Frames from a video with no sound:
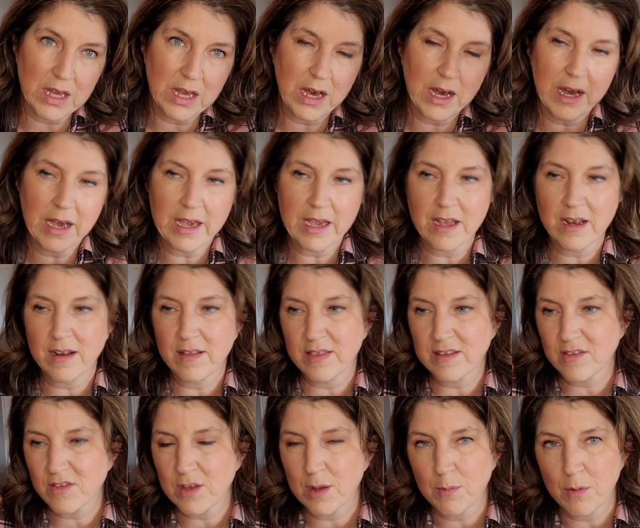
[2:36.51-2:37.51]
high and in
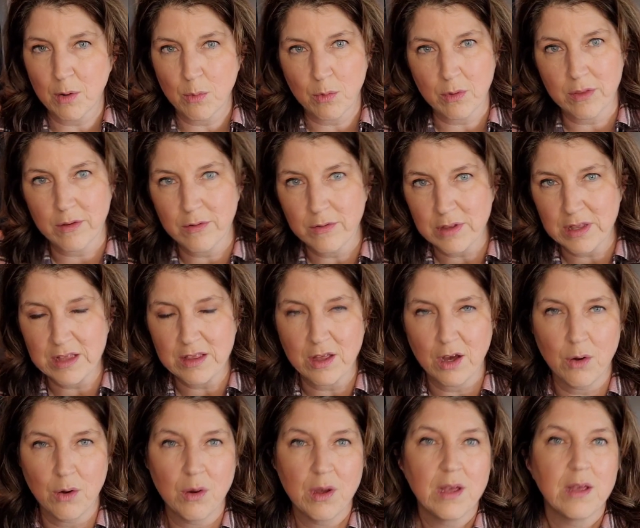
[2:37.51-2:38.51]
the summer where they're really
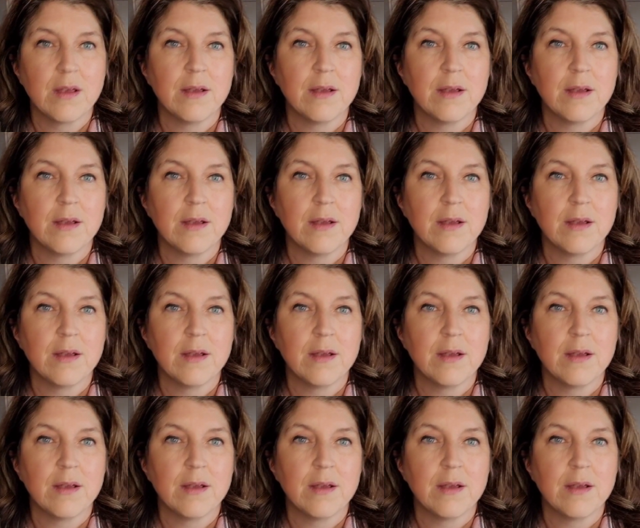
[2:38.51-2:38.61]
low,